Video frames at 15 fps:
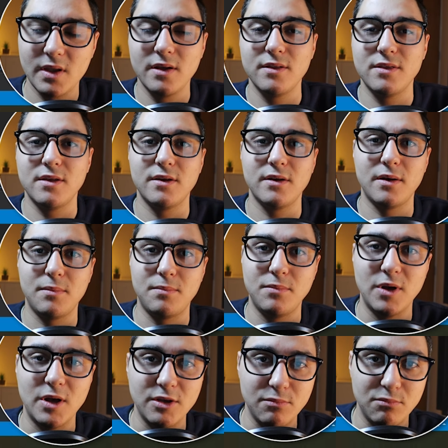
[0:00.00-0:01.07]
the
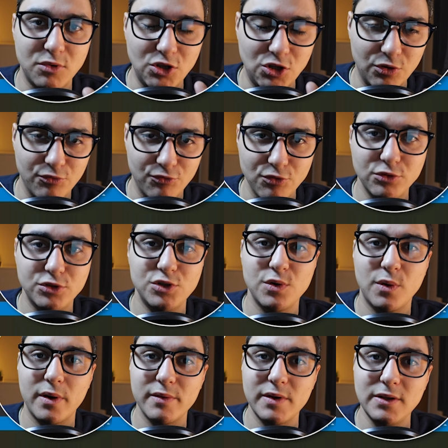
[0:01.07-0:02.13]
root
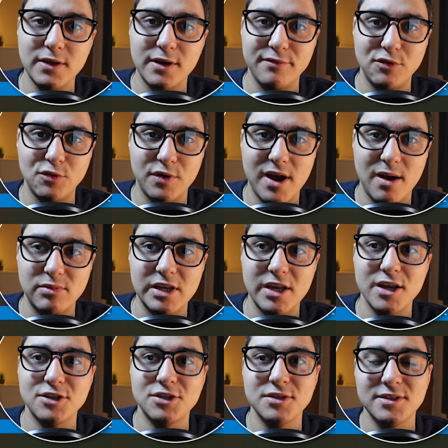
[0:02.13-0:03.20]
URL of your
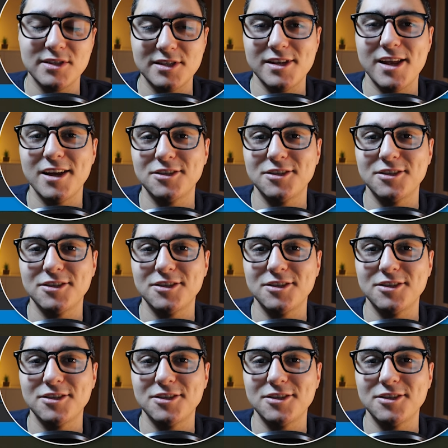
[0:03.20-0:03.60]
application /